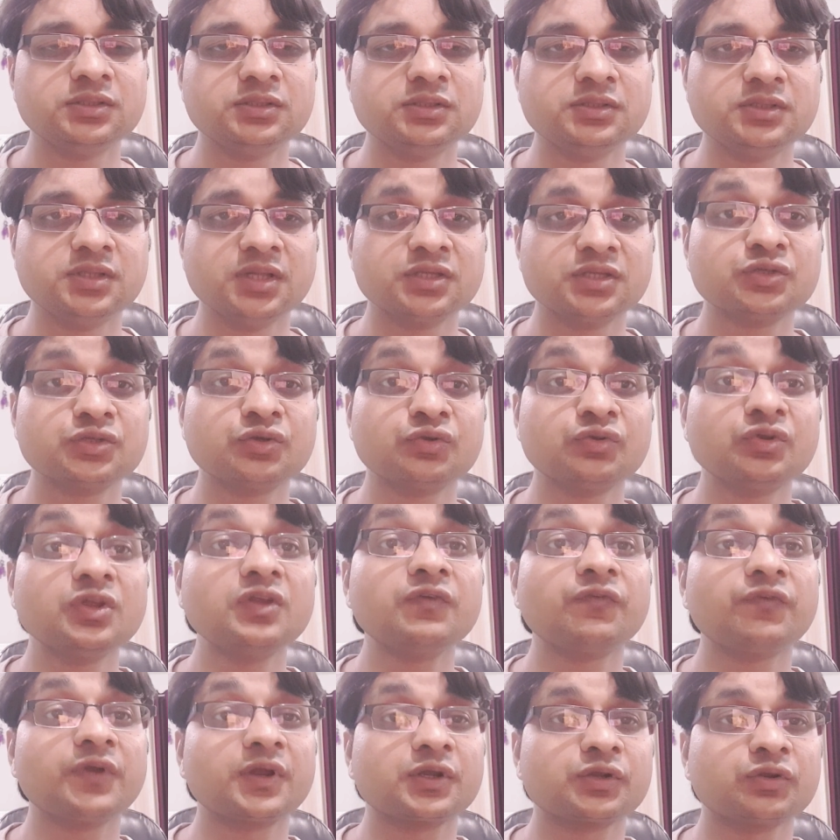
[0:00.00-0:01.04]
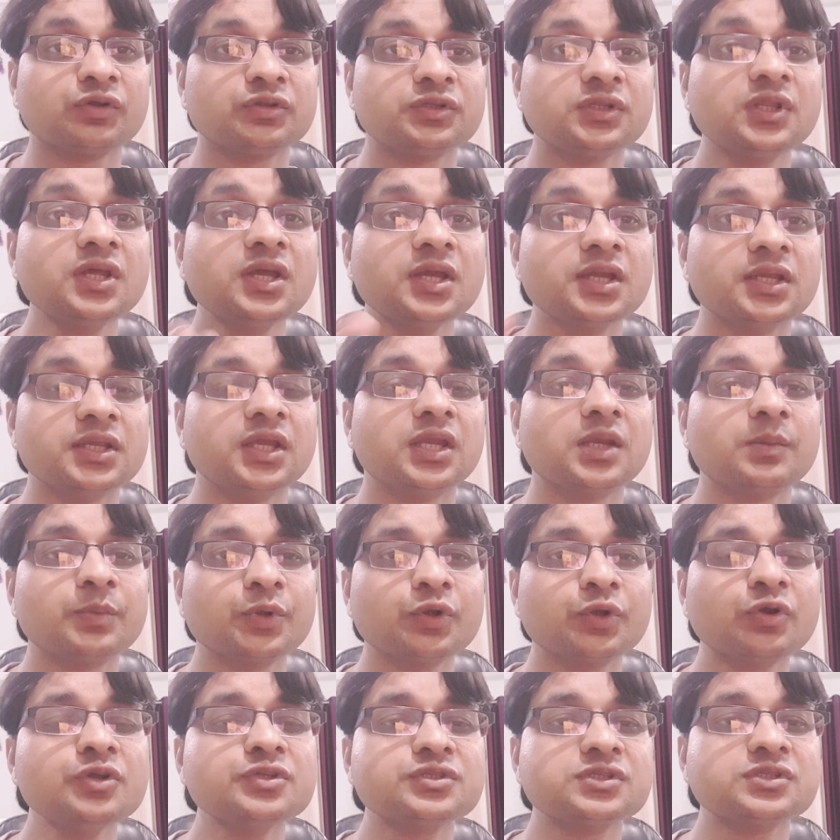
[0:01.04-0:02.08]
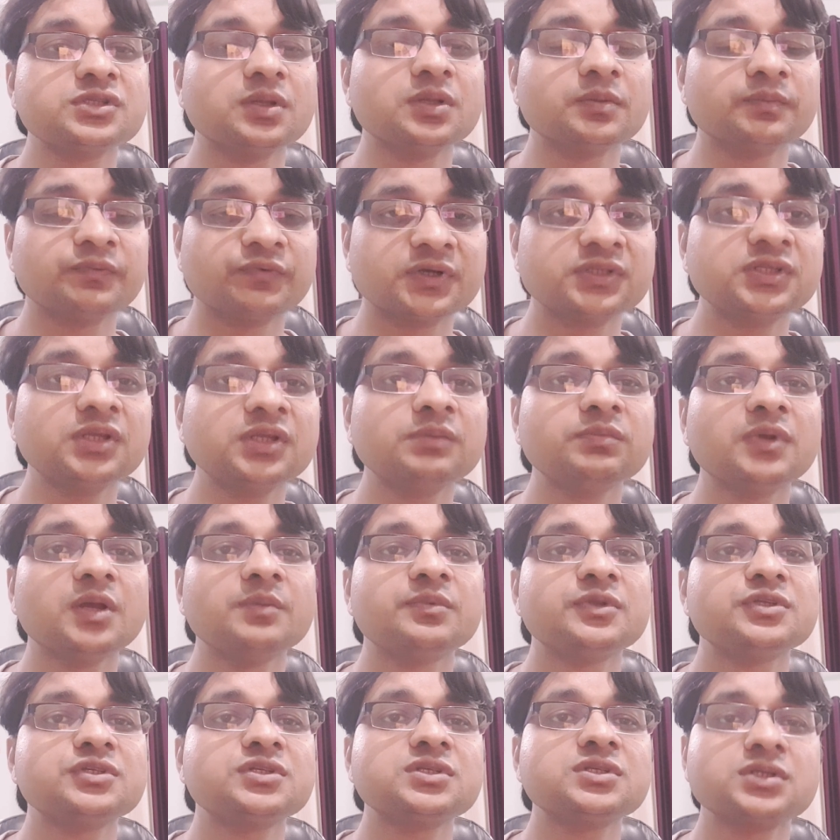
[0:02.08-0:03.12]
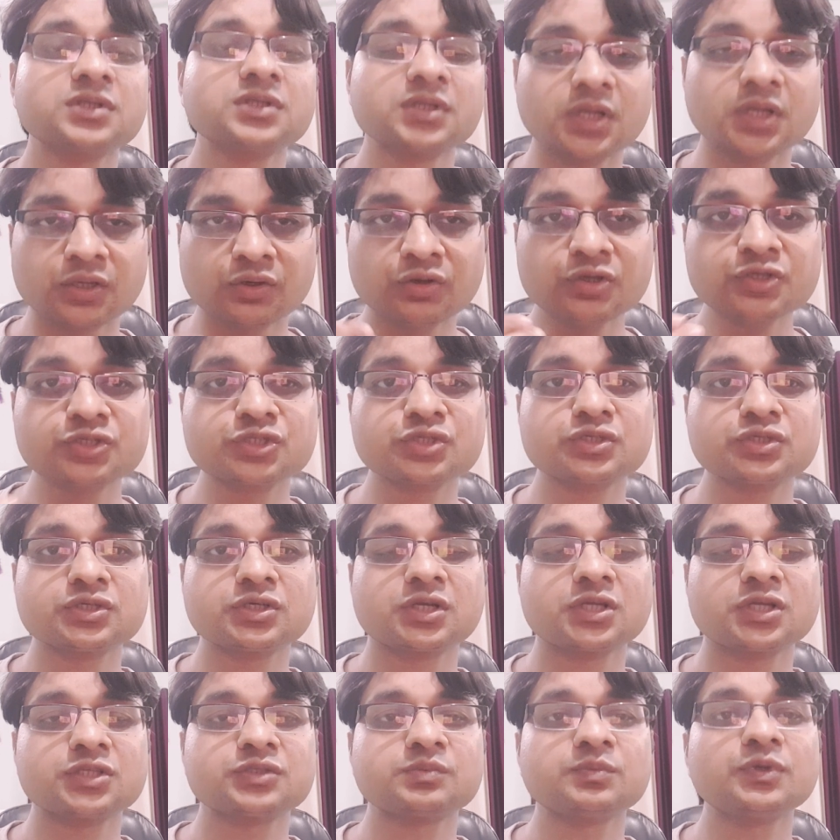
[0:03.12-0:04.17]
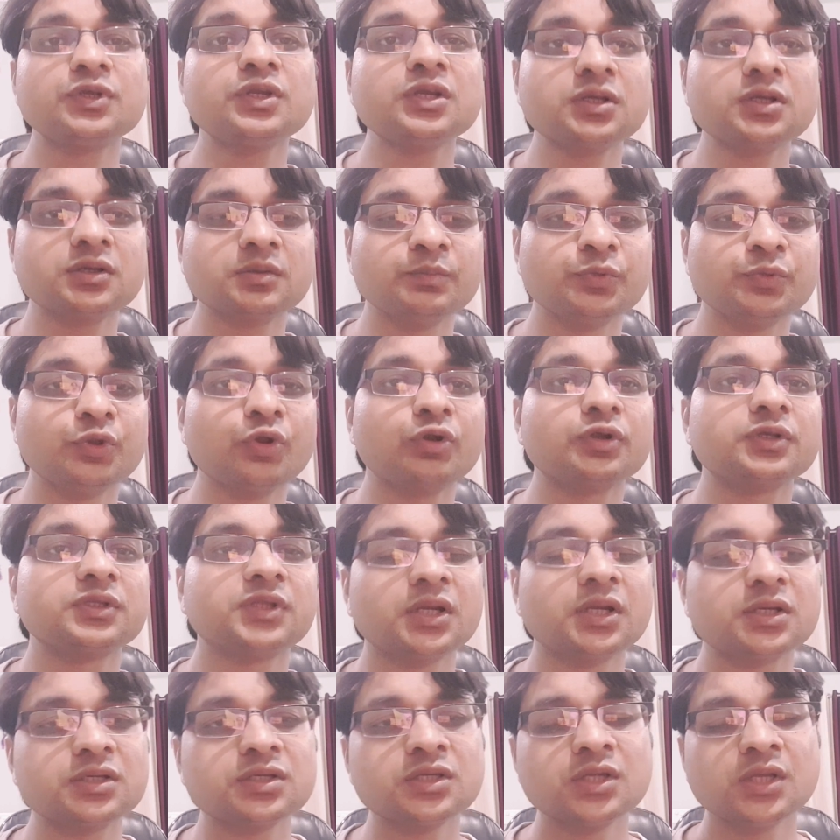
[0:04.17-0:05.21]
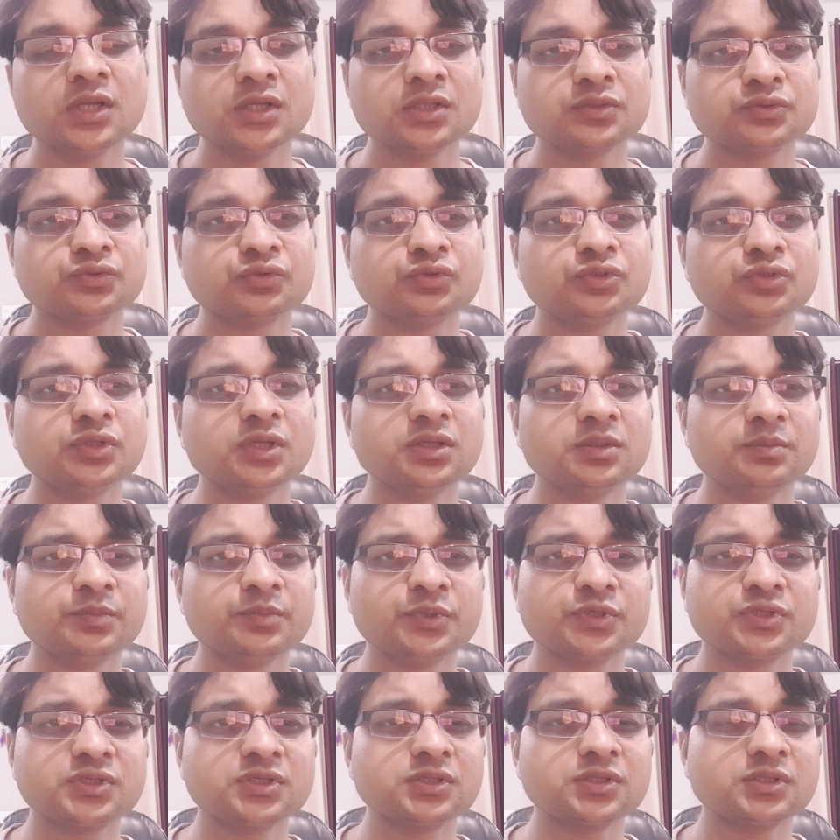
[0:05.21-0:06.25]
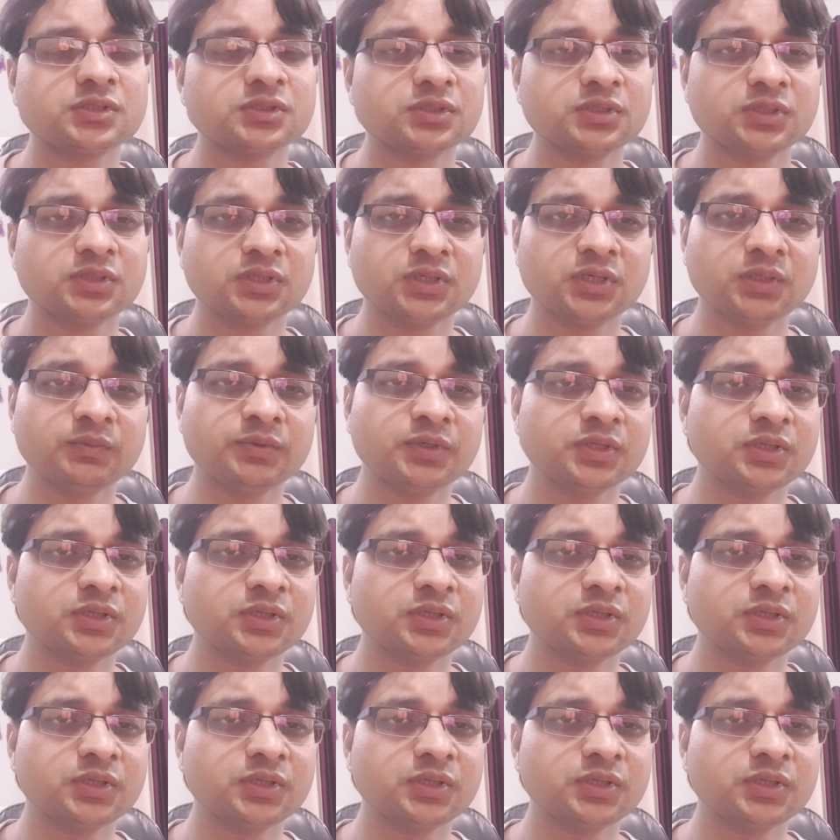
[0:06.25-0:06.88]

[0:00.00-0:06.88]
there is no effect on the hearing, because the further vibration cannot transmit it beyond that, so the patient have